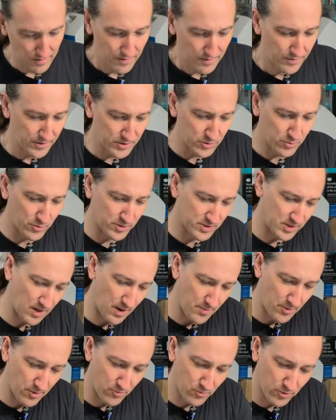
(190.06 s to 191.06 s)
This one's
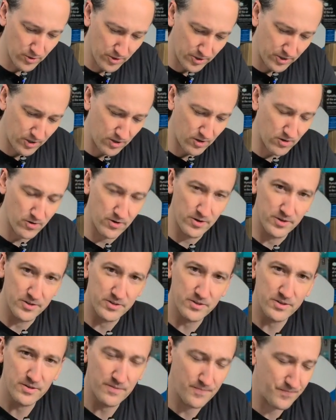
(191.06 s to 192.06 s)
got me really
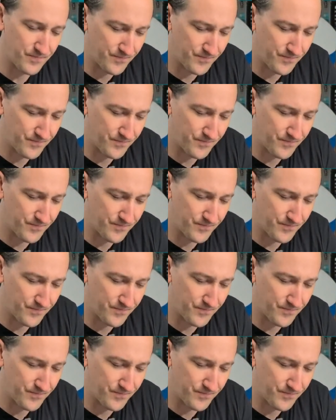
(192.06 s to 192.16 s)
curious.